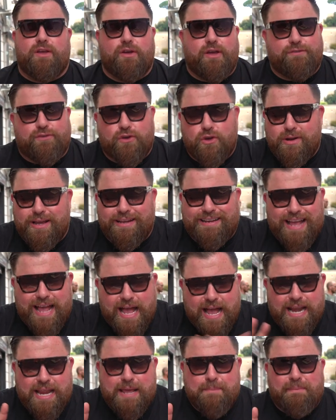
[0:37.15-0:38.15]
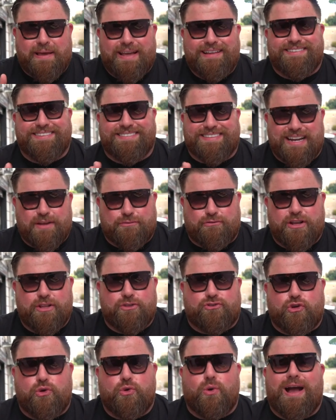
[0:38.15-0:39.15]
If you need any meat delivering
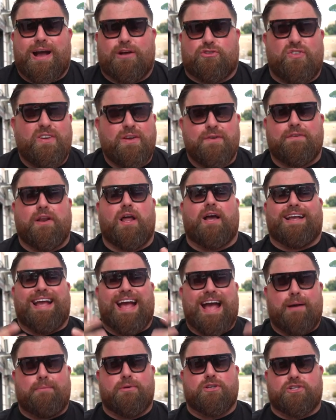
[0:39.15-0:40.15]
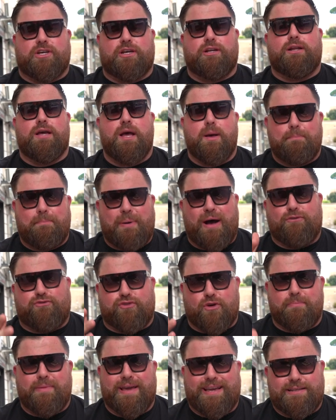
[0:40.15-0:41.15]
to your house, think of it like Amazon, but
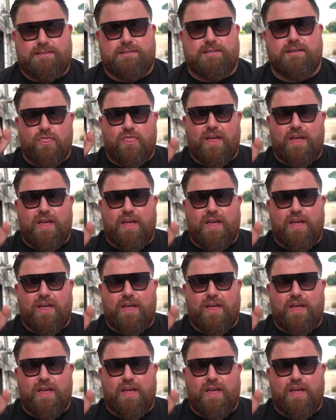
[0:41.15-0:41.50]
for meat.